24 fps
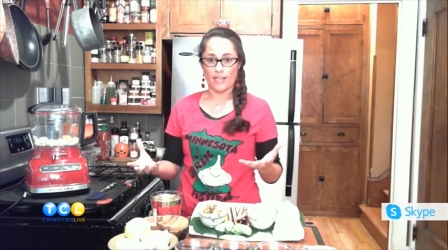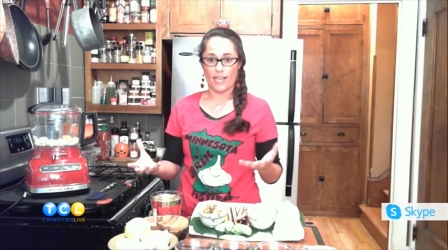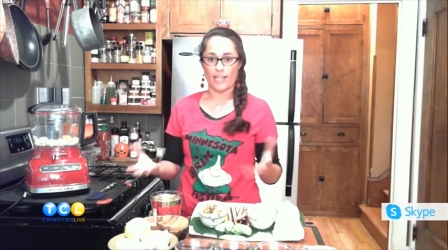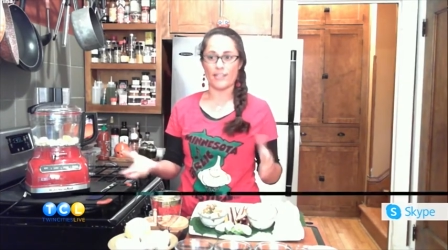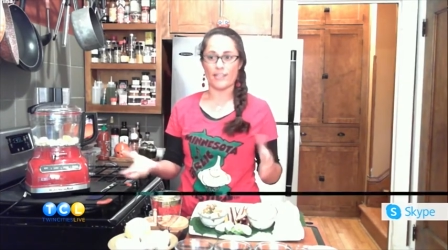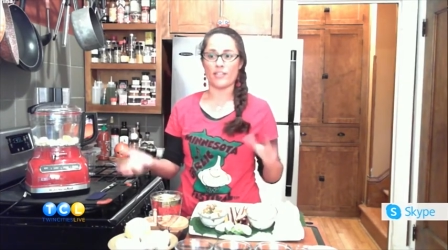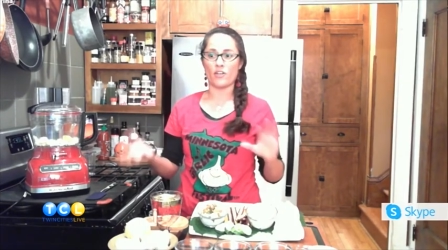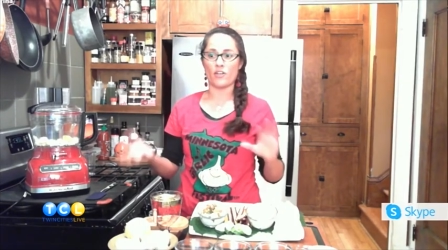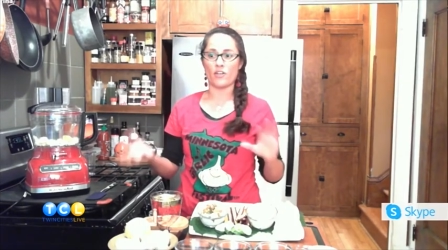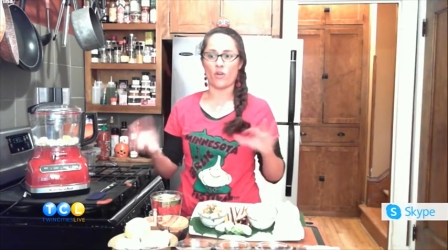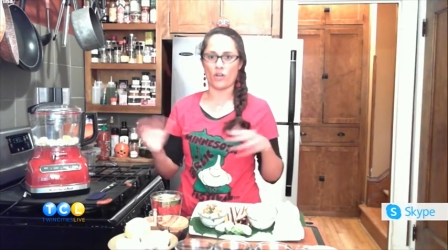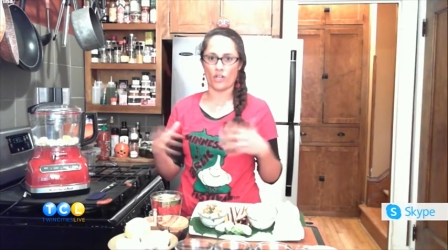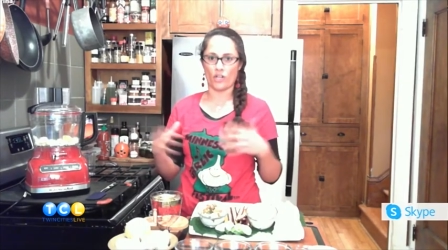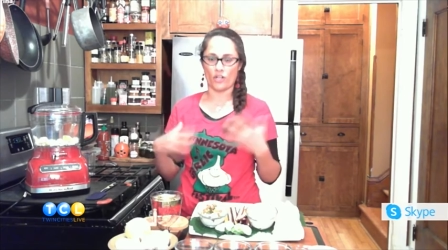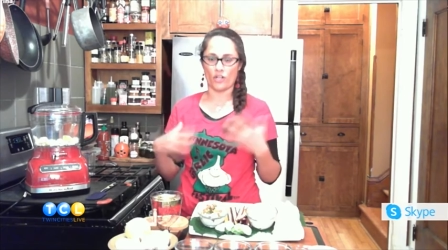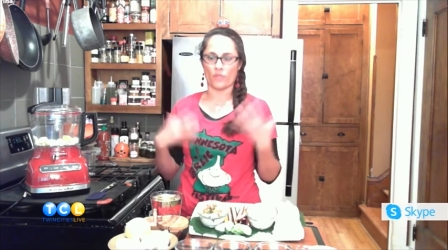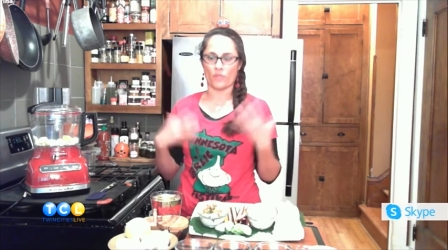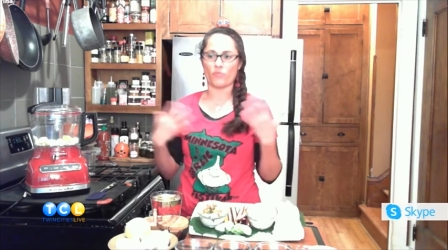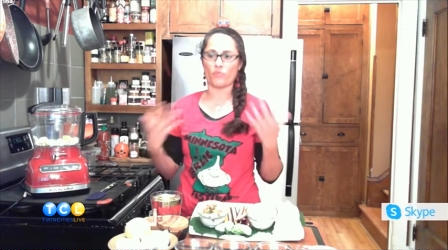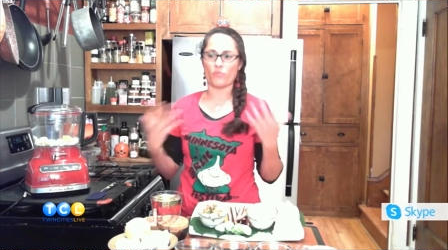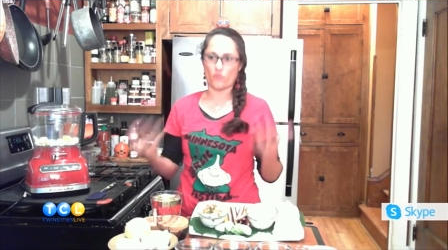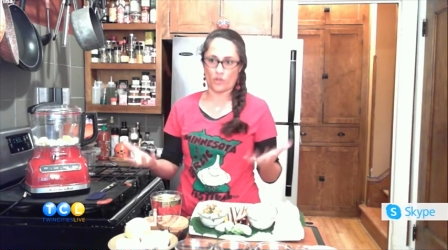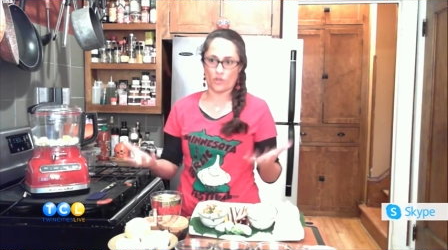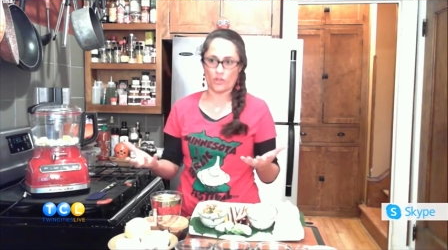And in order
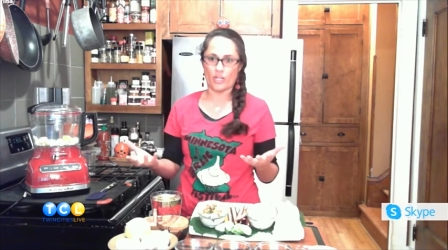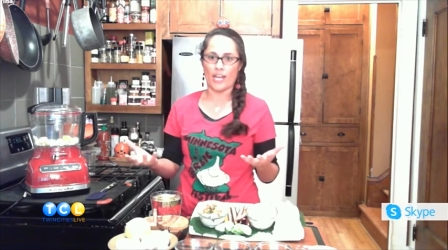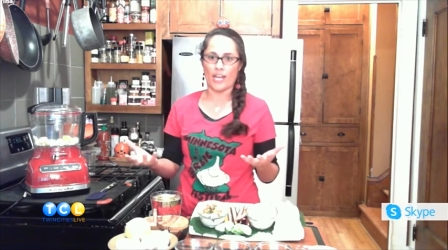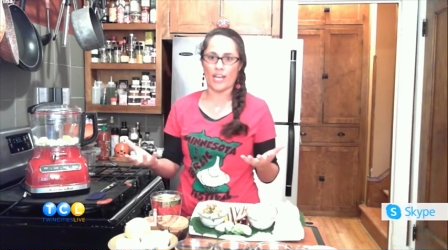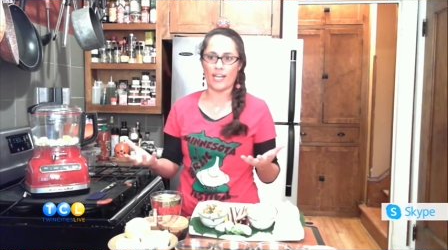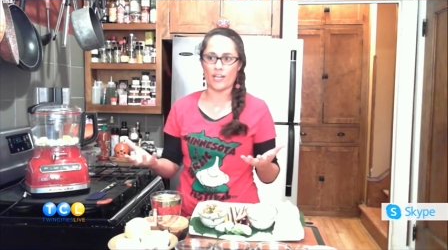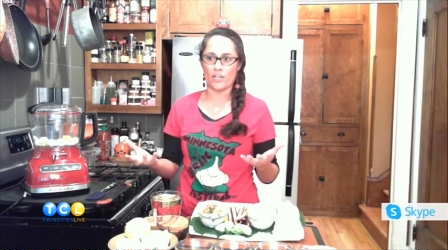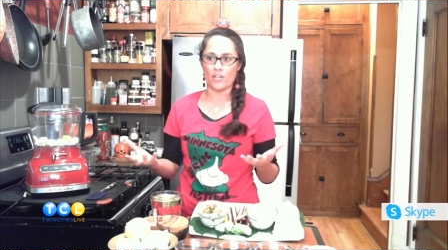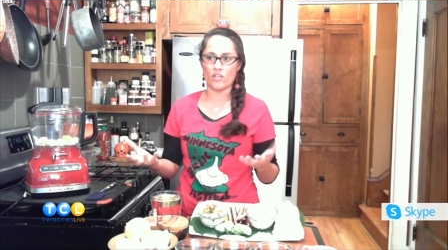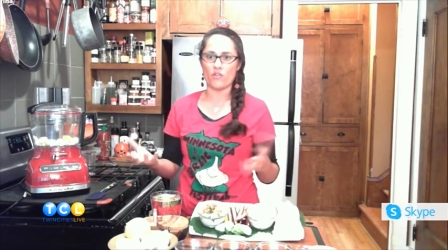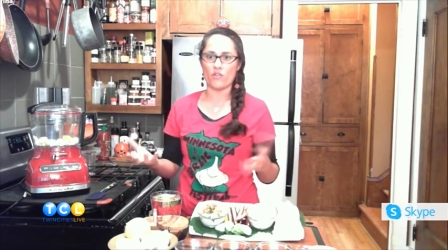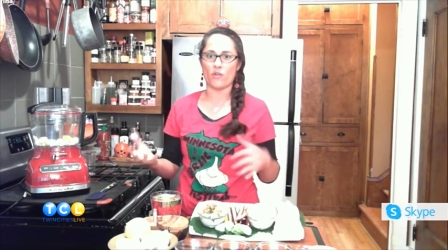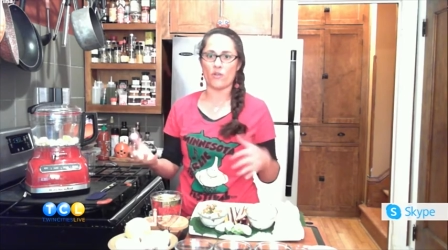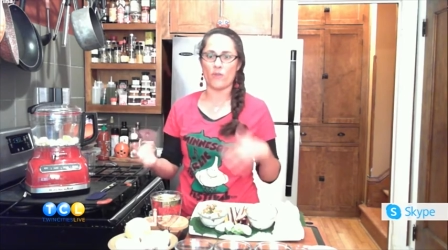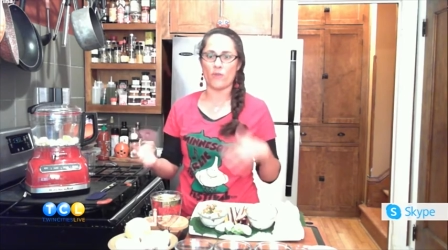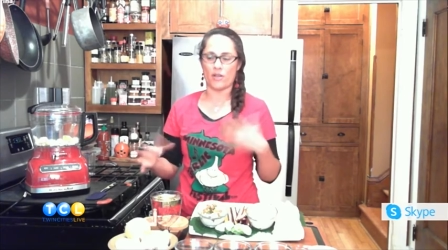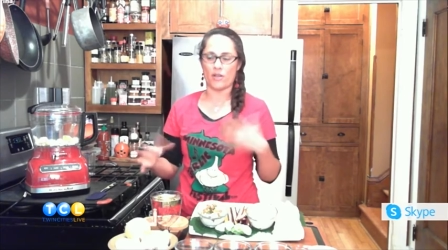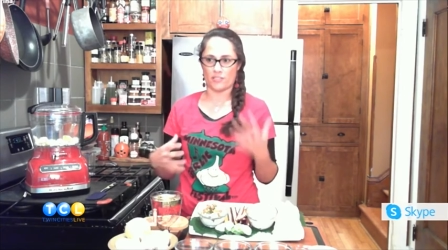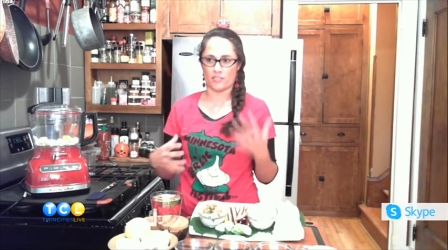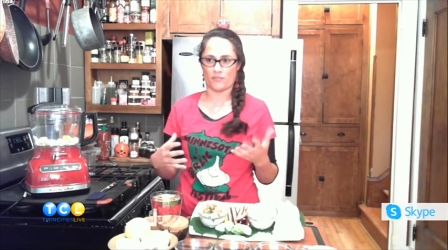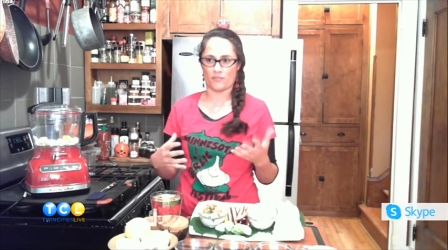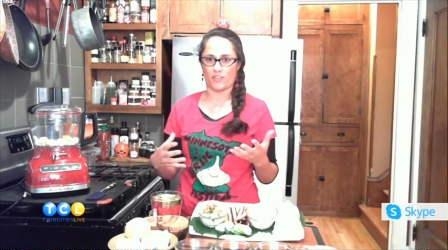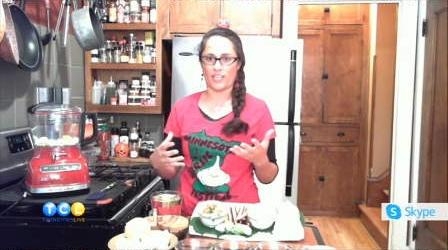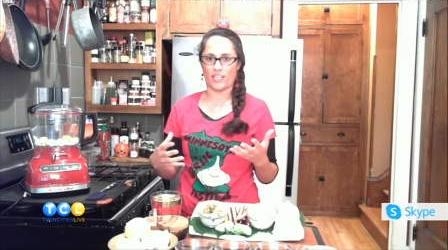to create a new
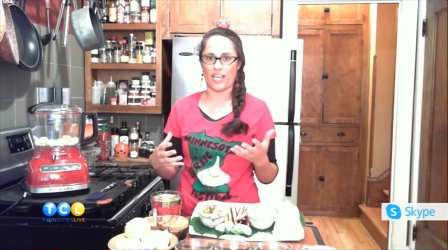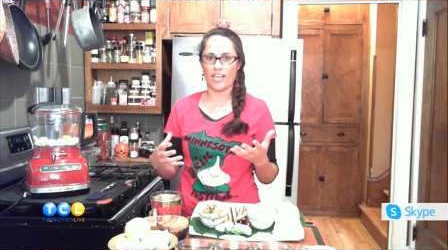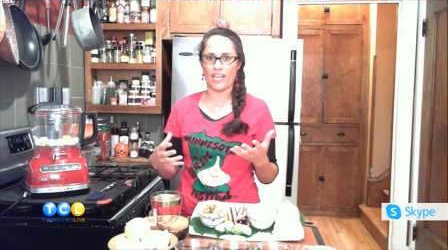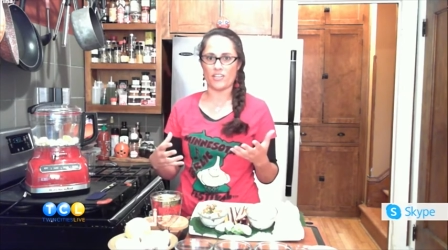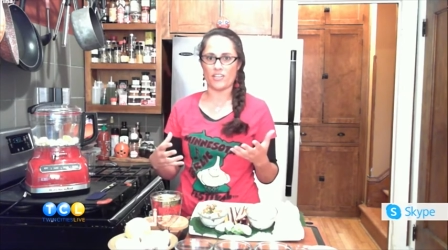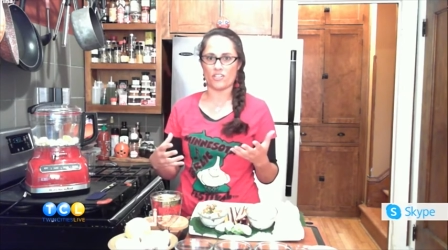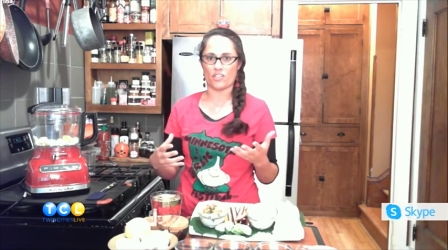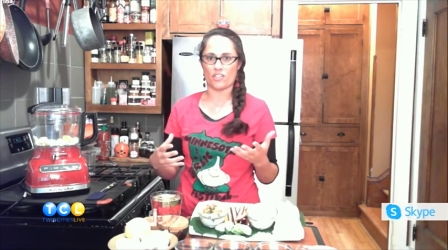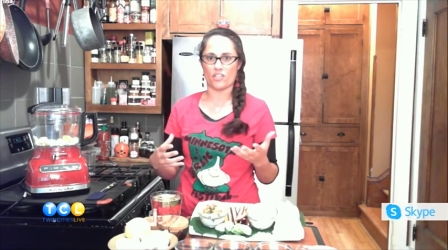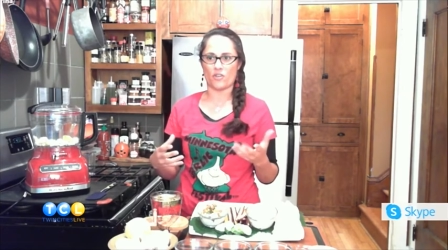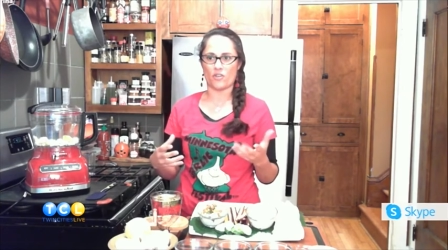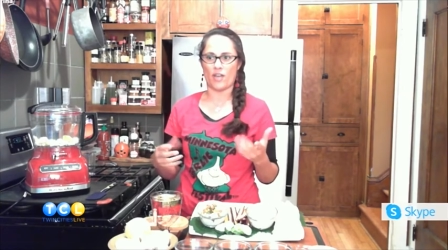emulsification,